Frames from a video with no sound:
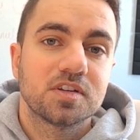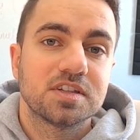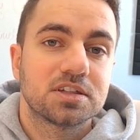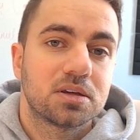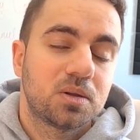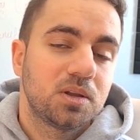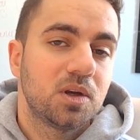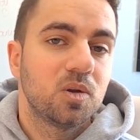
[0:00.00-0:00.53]
is
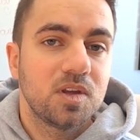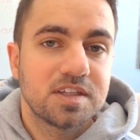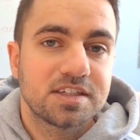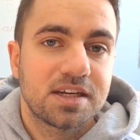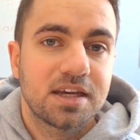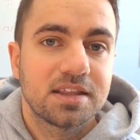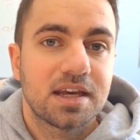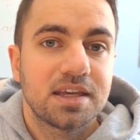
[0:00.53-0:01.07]
clearly
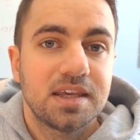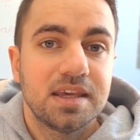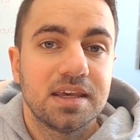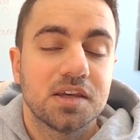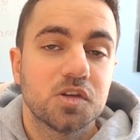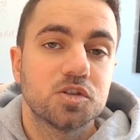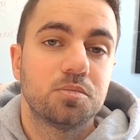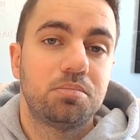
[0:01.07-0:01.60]
saying that he
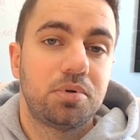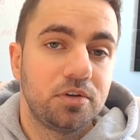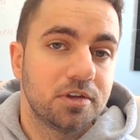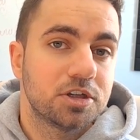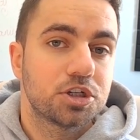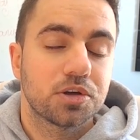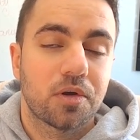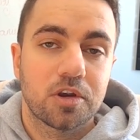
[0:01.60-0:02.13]
is
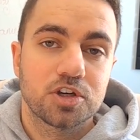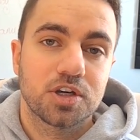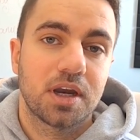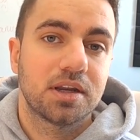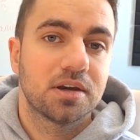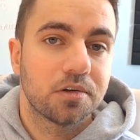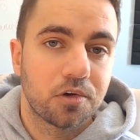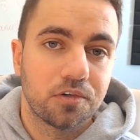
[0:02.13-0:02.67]
bullish on
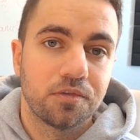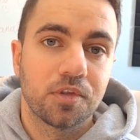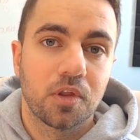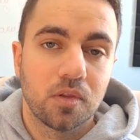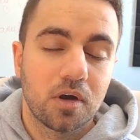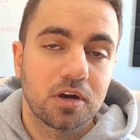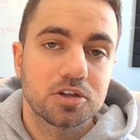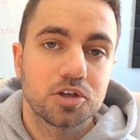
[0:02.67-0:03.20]
China over the
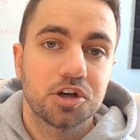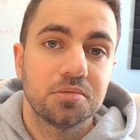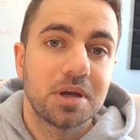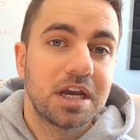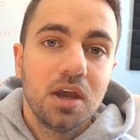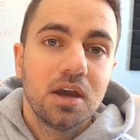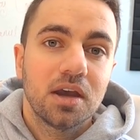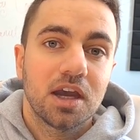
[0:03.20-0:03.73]
long term,
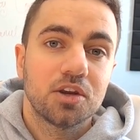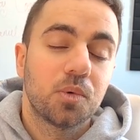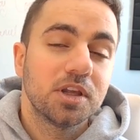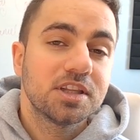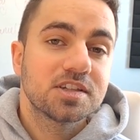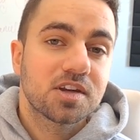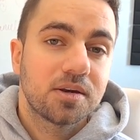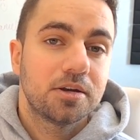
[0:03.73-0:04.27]
and what
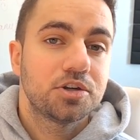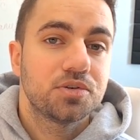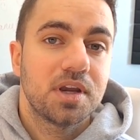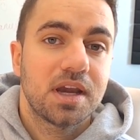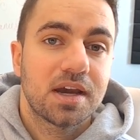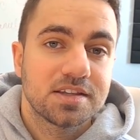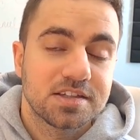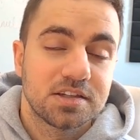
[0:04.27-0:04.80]
this country
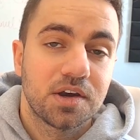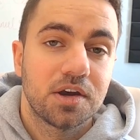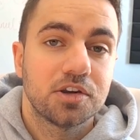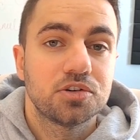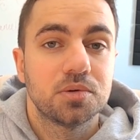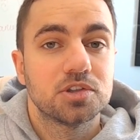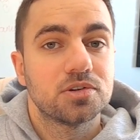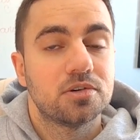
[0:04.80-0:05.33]
has done
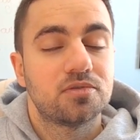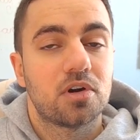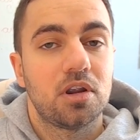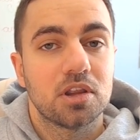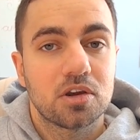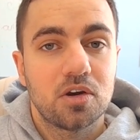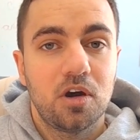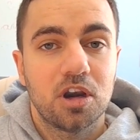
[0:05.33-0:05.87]
to its overall
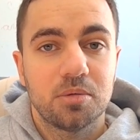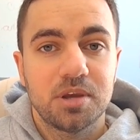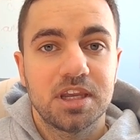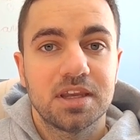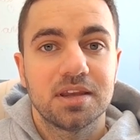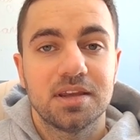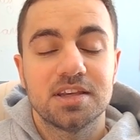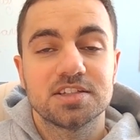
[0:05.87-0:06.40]
economy
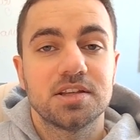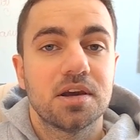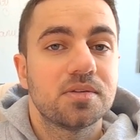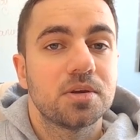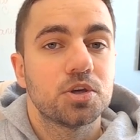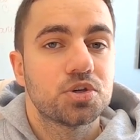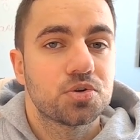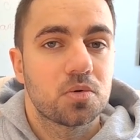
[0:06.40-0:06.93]
is
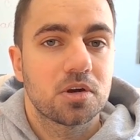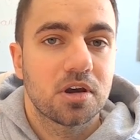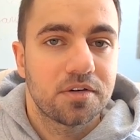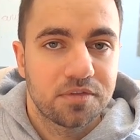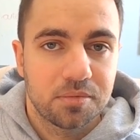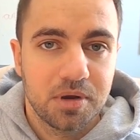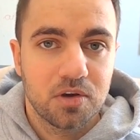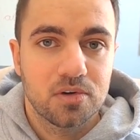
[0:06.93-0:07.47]
nothing short of a
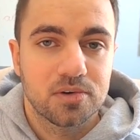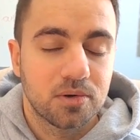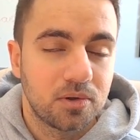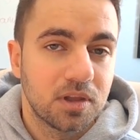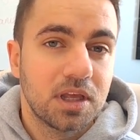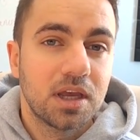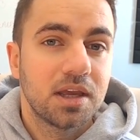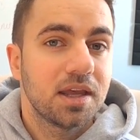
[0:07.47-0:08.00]
miracle.
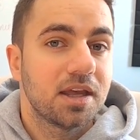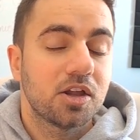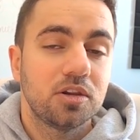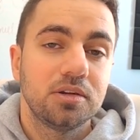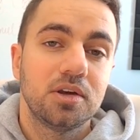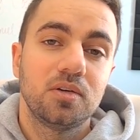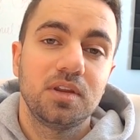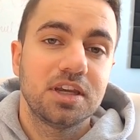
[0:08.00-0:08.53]
And
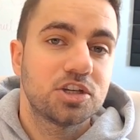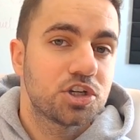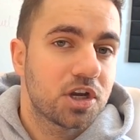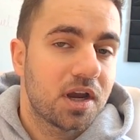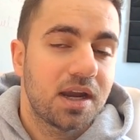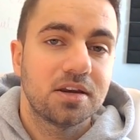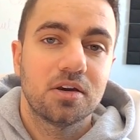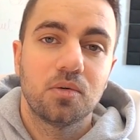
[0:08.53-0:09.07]
clearly,
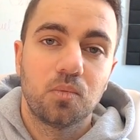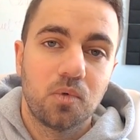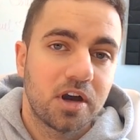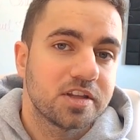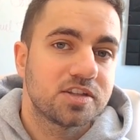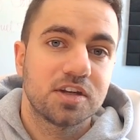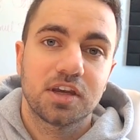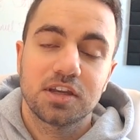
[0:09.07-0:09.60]
China
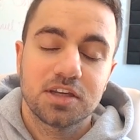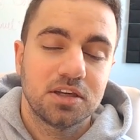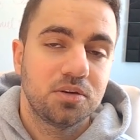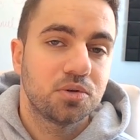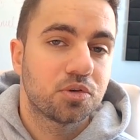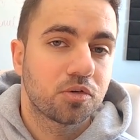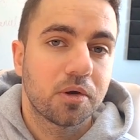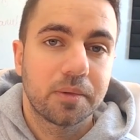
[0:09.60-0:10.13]
wants to continue
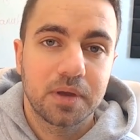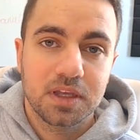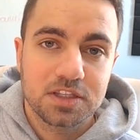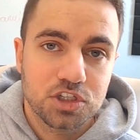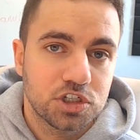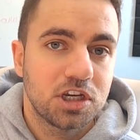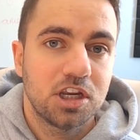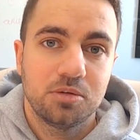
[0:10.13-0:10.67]
growing its
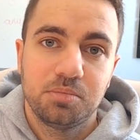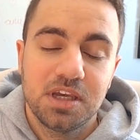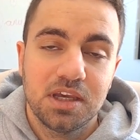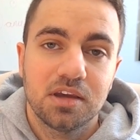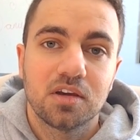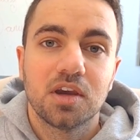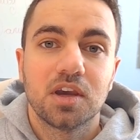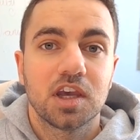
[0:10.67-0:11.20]

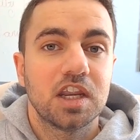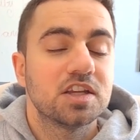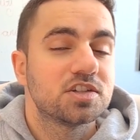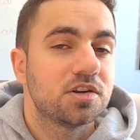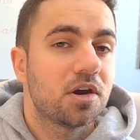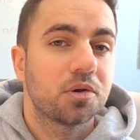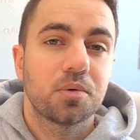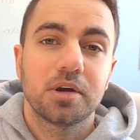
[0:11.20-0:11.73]
GDP. It is
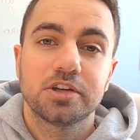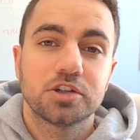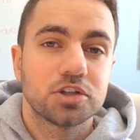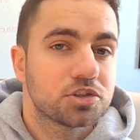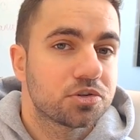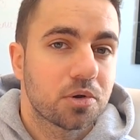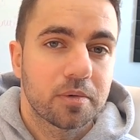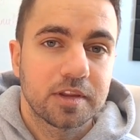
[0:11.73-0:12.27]
not going to
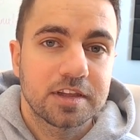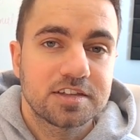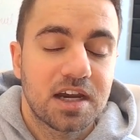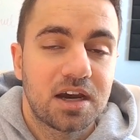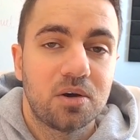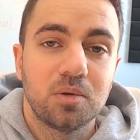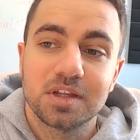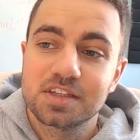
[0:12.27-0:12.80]
just throw in the
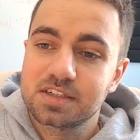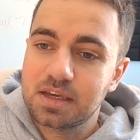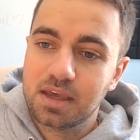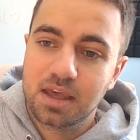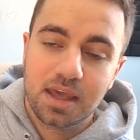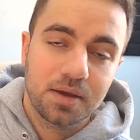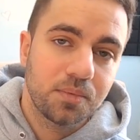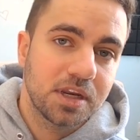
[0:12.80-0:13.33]
towel and say,
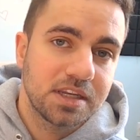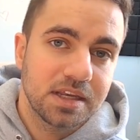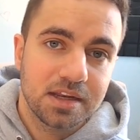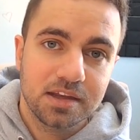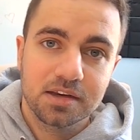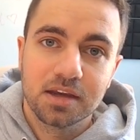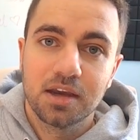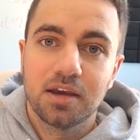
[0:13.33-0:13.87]
hey, we did
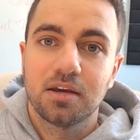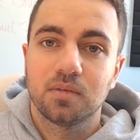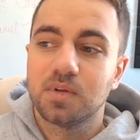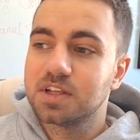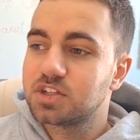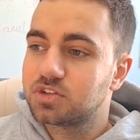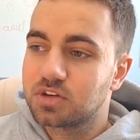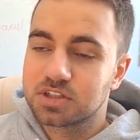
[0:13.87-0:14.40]
it,
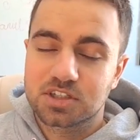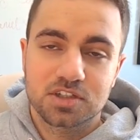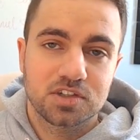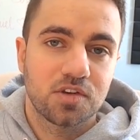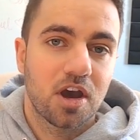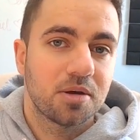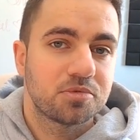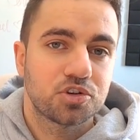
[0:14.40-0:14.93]
let's just
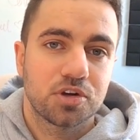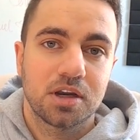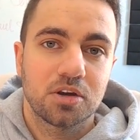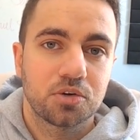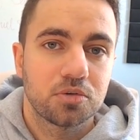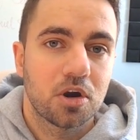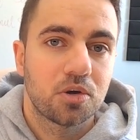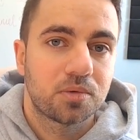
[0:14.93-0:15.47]
stop trying to
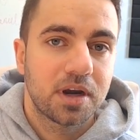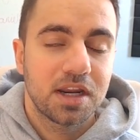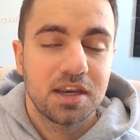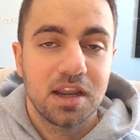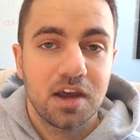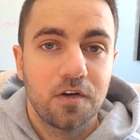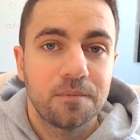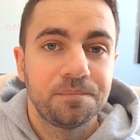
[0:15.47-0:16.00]
grow right
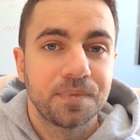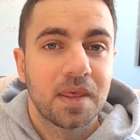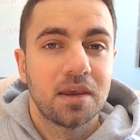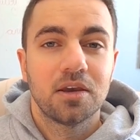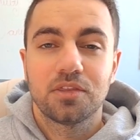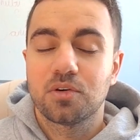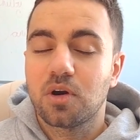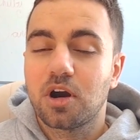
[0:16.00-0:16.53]
now.
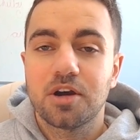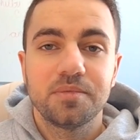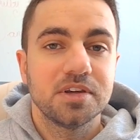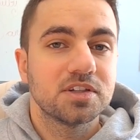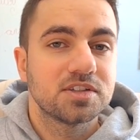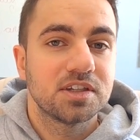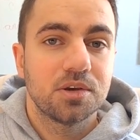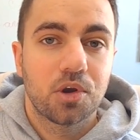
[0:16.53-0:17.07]
They're
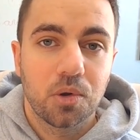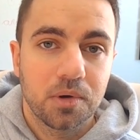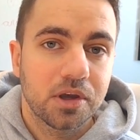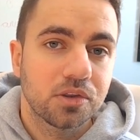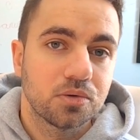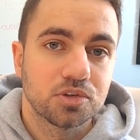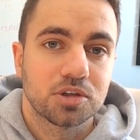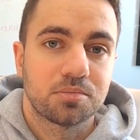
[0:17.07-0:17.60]
obviously going
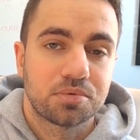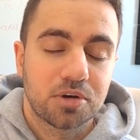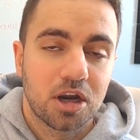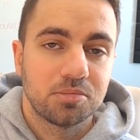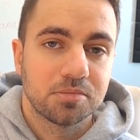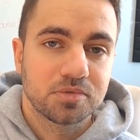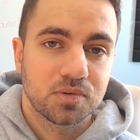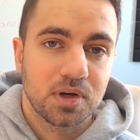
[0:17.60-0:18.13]
through some
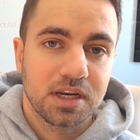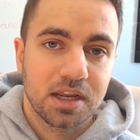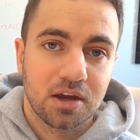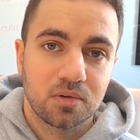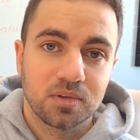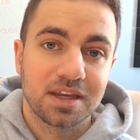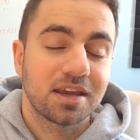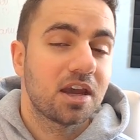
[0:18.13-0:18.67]
problems right now,
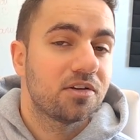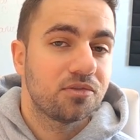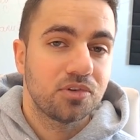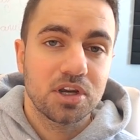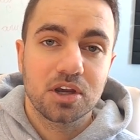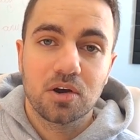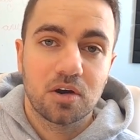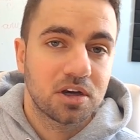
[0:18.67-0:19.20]
like every
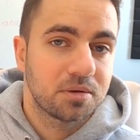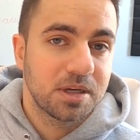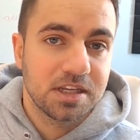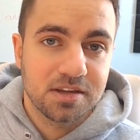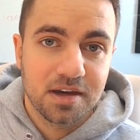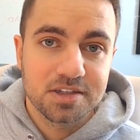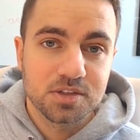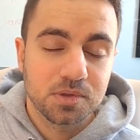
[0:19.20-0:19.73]
economy
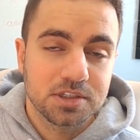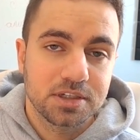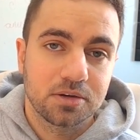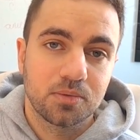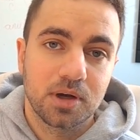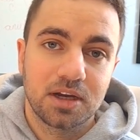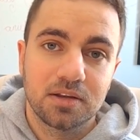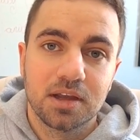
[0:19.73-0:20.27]
does once in a
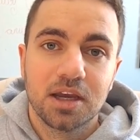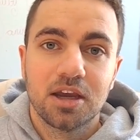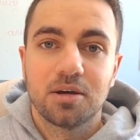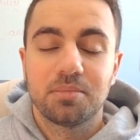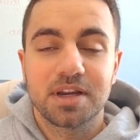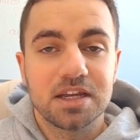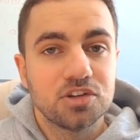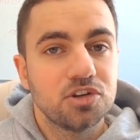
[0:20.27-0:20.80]
while,
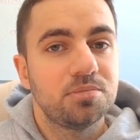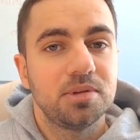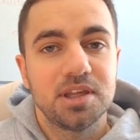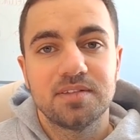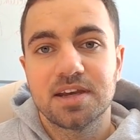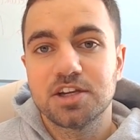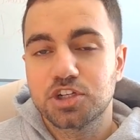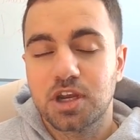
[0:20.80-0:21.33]
but I do believe
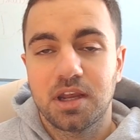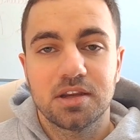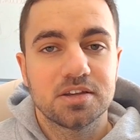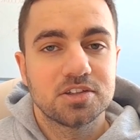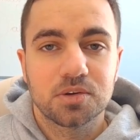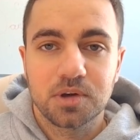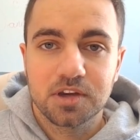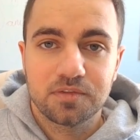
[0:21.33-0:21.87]
that China is
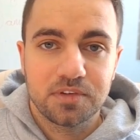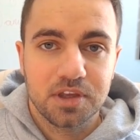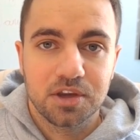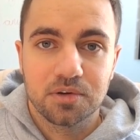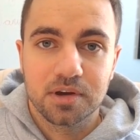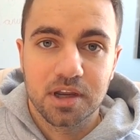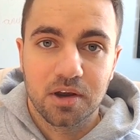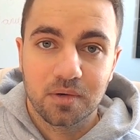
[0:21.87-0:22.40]
going to
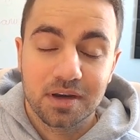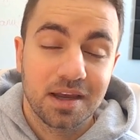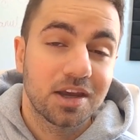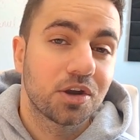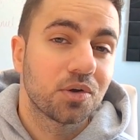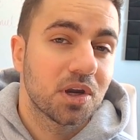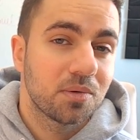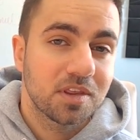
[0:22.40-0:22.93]
figure it out. And I
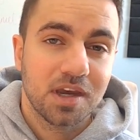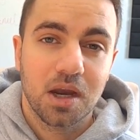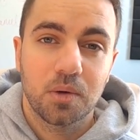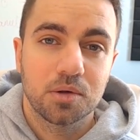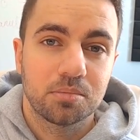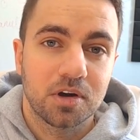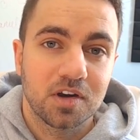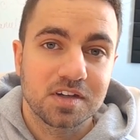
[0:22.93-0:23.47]
agree with
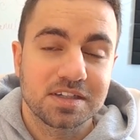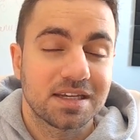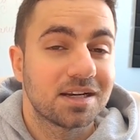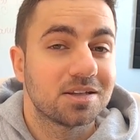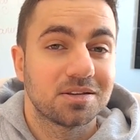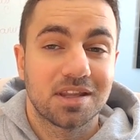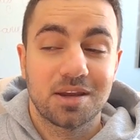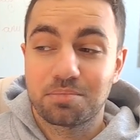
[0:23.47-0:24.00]
Howard Marks
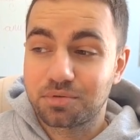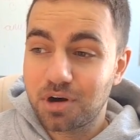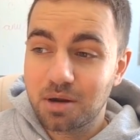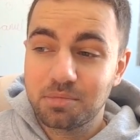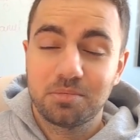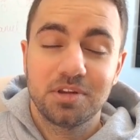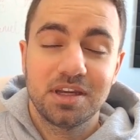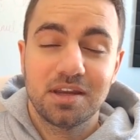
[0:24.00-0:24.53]
that they
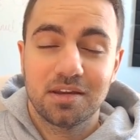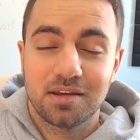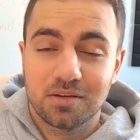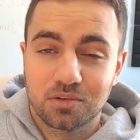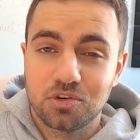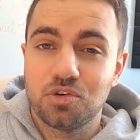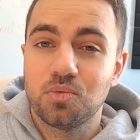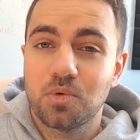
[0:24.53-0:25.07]
probably
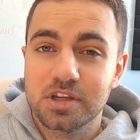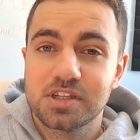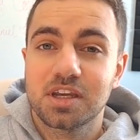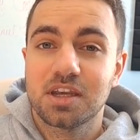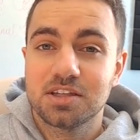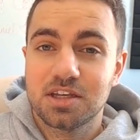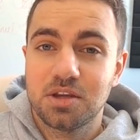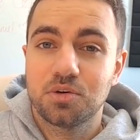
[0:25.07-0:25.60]
do want to
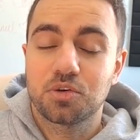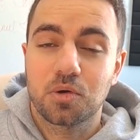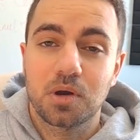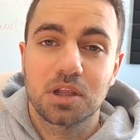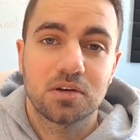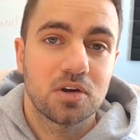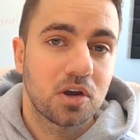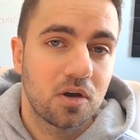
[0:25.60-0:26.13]
continue growing
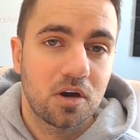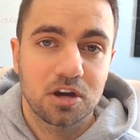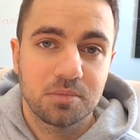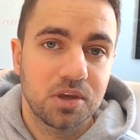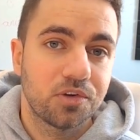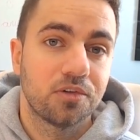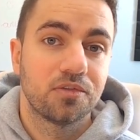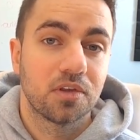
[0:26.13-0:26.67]
their
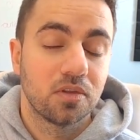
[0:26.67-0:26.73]
economy over the